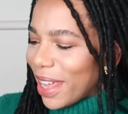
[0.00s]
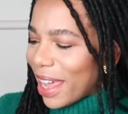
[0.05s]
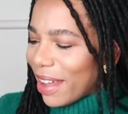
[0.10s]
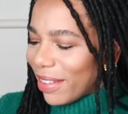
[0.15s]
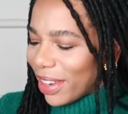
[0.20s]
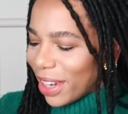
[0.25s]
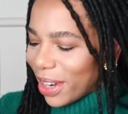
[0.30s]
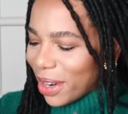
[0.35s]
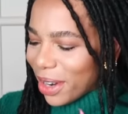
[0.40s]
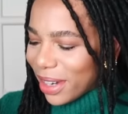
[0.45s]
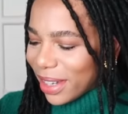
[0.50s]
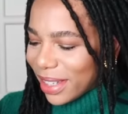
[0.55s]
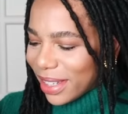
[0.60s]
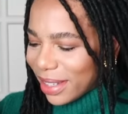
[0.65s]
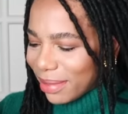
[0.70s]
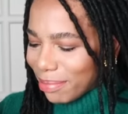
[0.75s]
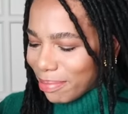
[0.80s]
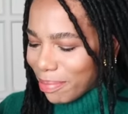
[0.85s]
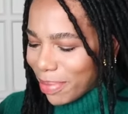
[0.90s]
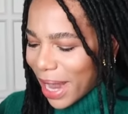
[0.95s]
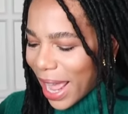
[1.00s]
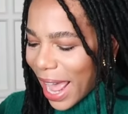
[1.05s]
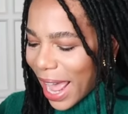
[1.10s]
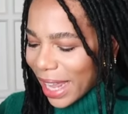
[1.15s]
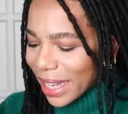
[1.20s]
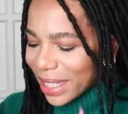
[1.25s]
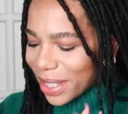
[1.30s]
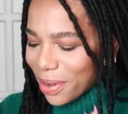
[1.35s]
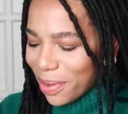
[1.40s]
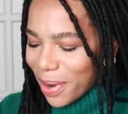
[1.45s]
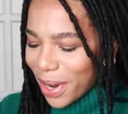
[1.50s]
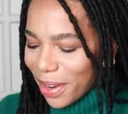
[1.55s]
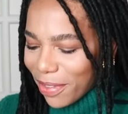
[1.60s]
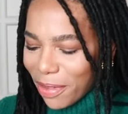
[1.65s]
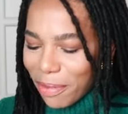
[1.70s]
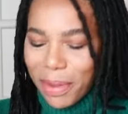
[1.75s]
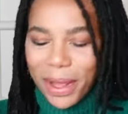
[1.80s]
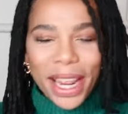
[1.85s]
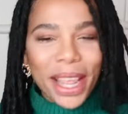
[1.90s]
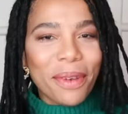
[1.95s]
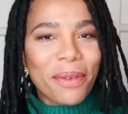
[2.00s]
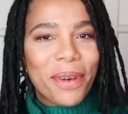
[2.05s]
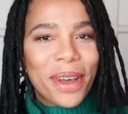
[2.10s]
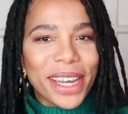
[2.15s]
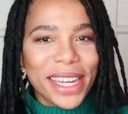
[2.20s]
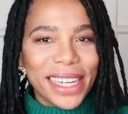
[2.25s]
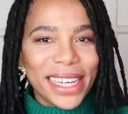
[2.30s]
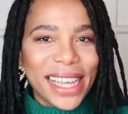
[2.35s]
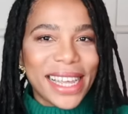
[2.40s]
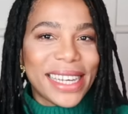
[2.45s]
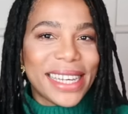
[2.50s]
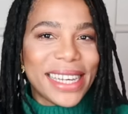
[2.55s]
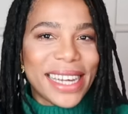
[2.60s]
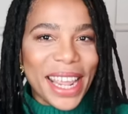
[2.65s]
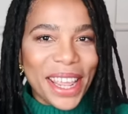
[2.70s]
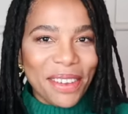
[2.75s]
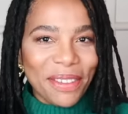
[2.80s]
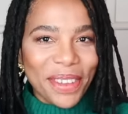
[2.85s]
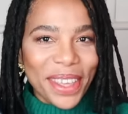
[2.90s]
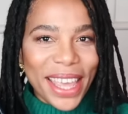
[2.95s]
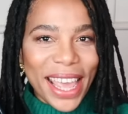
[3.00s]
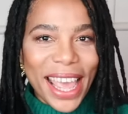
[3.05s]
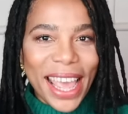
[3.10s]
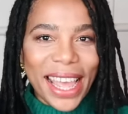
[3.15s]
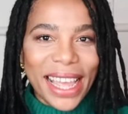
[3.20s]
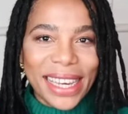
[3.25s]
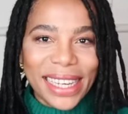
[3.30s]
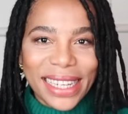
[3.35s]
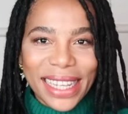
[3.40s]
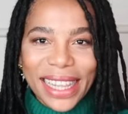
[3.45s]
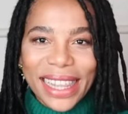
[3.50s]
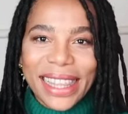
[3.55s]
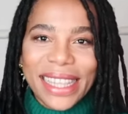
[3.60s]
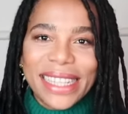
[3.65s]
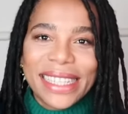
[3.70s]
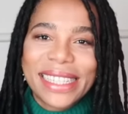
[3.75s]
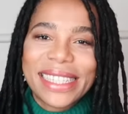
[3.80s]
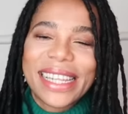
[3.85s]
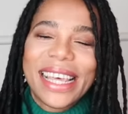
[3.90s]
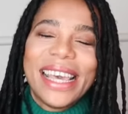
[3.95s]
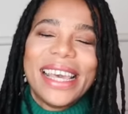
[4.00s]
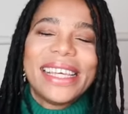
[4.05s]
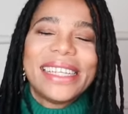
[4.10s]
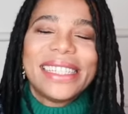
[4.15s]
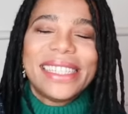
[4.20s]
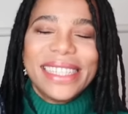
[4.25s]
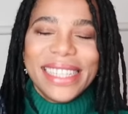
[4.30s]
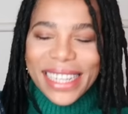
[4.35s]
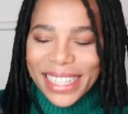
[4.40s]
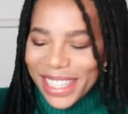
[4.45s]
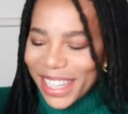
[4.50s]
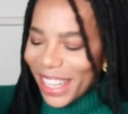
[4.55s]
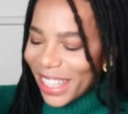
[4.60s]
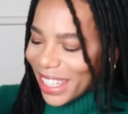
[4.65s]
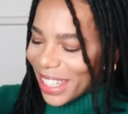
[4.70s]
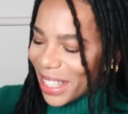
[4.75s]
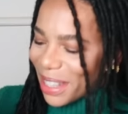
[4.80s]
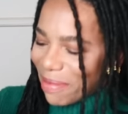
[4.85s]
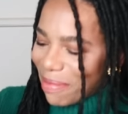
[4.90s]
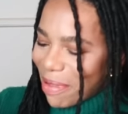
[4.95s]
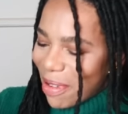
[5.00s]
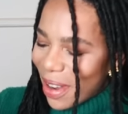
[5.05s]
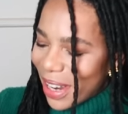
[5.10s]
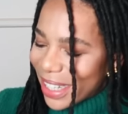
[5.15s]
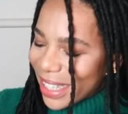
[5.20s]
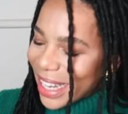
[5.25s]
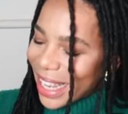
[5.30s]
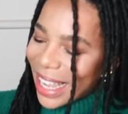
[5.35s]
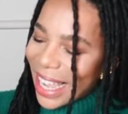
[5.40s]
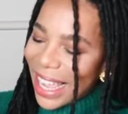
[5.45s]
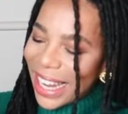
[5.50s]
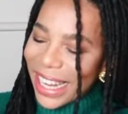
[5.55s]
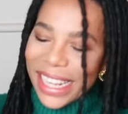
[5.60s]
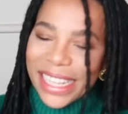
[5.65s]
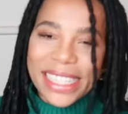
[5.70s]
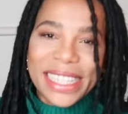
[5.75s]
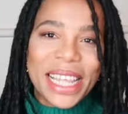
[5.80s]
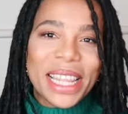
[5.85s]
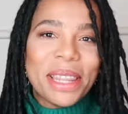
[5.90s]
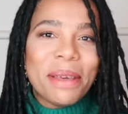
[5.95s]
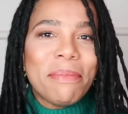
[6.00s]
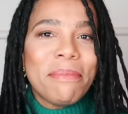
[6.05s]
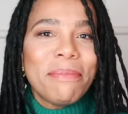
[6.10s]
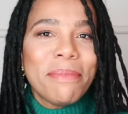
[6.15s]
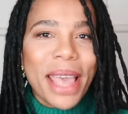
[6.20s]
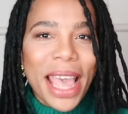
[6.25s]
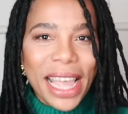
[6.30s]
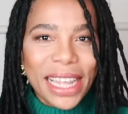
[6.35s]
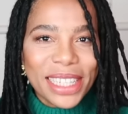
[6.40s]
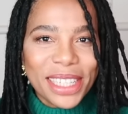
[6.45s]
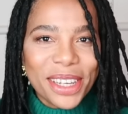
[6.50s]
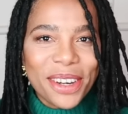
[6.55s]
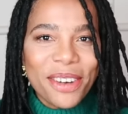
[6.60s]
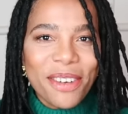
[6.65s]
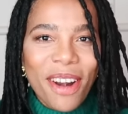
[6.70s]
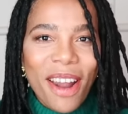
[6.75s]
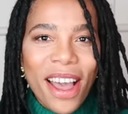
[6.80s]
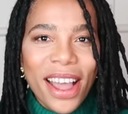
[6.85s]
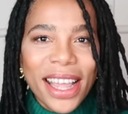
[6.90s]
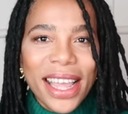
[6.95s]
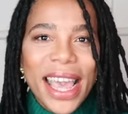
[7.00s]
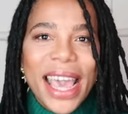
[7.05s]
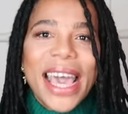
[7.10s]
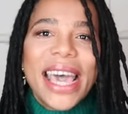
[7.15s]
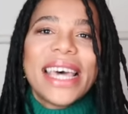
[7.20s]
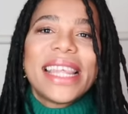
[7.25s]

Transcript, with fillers: I have a lot of blacks or whatever, but I wanted a navy and this did not disappoint. Again, it's in the matte croc.